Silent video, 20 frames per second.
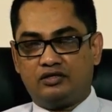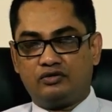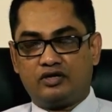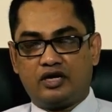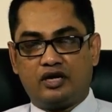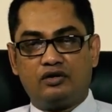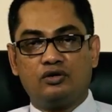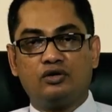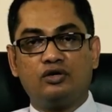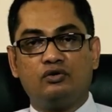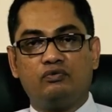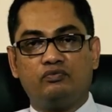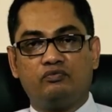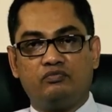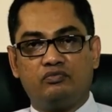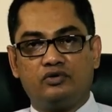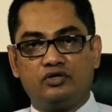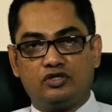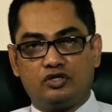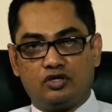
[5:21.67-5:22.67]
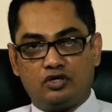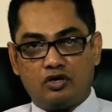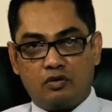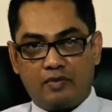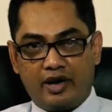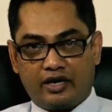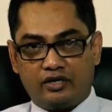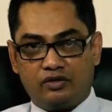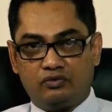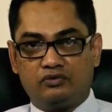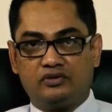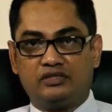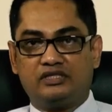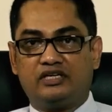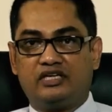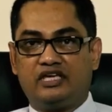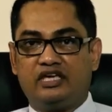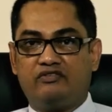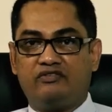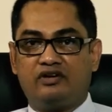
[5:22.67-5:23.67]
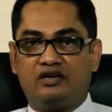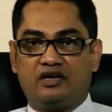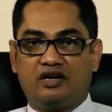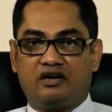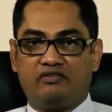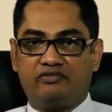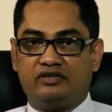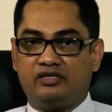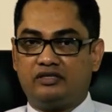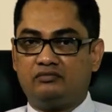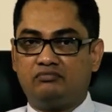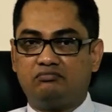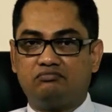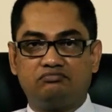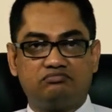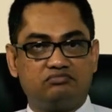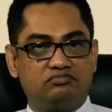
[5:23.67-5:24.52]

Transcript: you go back to work even after